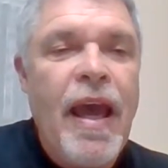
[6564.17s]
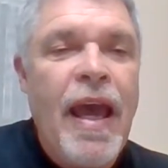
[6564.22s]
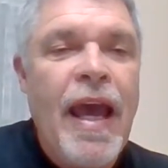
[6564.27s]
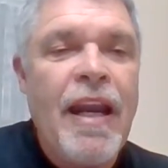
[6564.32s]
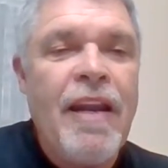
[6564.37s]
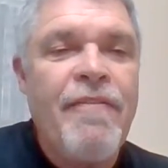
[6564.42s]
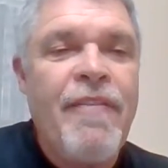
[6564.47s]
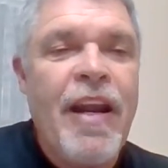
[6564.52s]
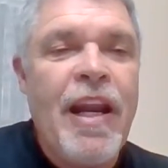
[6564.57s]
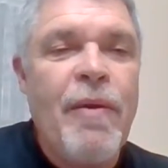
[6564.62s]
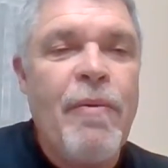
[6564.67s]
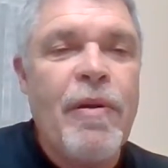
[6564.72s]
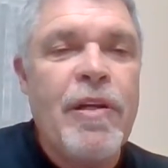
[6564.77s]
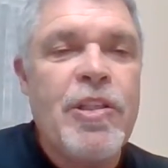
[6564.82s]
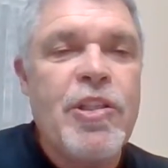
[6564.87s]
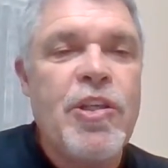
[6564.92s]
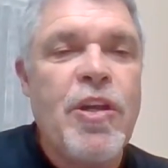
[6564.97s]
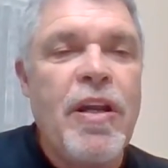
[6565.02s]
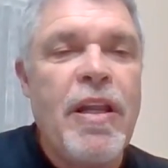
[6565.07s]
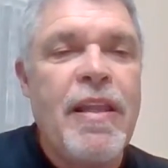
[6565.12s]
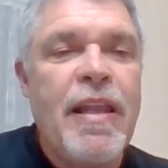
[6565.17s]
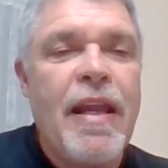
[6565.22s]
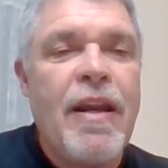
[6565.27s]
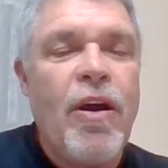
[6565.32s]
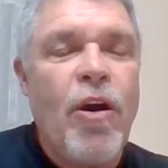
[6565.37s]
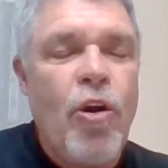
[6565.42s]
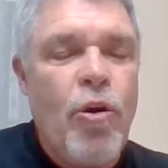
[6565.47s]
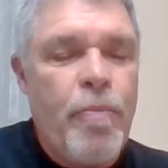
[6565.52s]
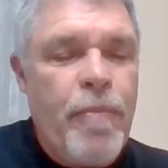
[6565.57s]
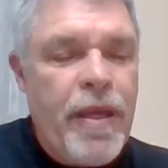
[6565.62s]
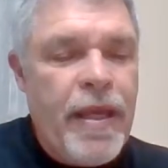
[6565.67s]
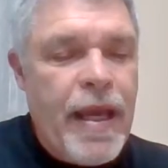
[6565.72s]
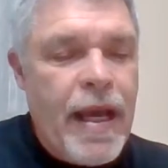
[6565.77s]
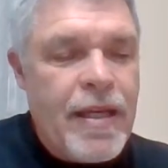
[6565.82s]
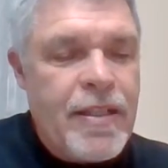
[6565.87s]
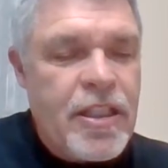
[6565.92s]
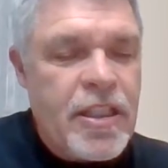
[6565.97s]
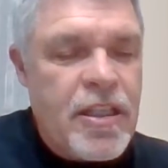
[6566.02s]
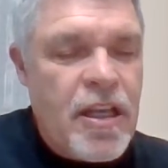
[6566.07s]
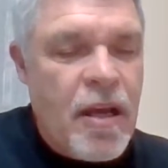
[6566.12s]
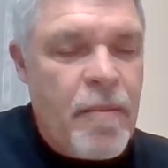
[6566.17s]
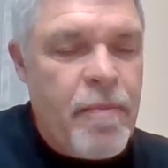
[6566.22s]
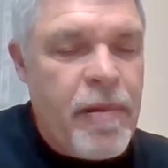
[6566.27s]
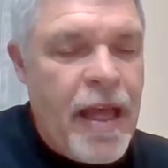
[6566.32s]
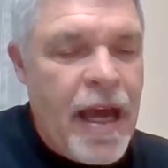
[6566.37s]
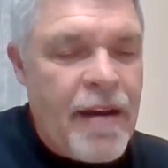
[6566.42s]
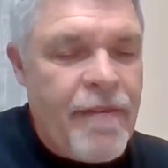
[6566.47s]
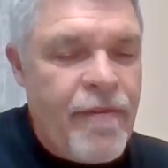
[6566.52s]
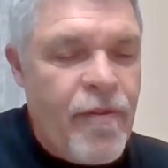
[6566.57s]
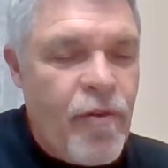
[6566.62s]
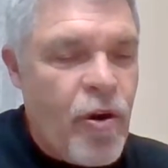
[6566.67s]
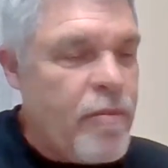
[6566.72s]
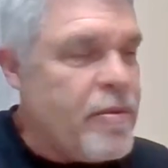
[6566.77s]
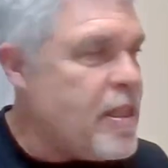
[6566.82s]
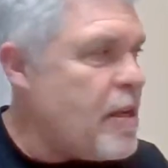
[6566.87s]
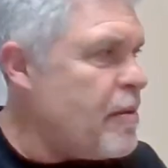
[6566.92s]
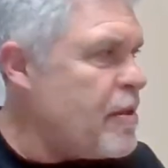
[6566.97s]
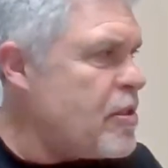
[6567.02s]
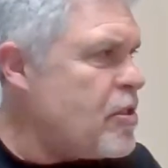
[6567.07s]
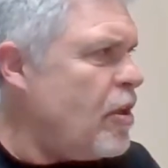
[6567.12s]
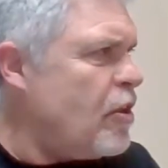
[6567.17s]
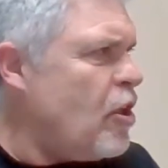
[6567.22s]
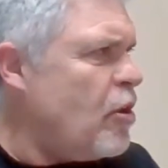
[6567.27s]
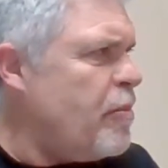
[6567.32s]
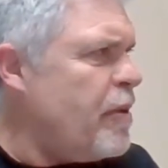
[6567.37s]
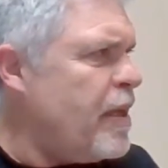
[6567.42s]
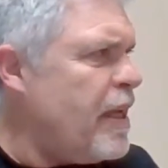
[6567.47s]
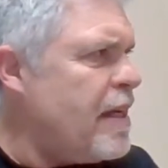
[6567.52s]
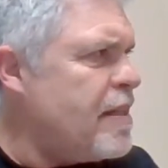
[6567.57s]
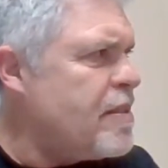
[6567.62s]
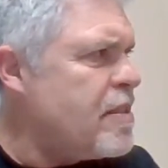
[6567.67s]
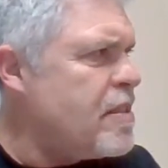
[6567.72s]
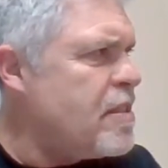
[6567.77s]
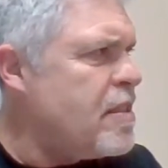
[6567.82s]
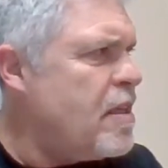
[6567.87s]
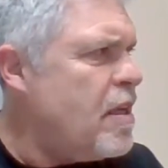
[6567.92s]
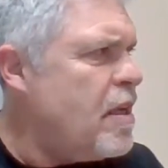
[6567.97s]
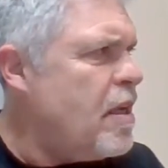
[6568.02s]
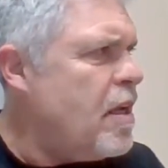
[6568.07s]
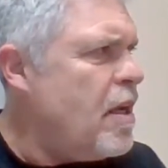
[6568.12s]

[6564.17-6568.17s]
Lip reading: And if anyone is good at that OBS platform, is that what it's called, OBS?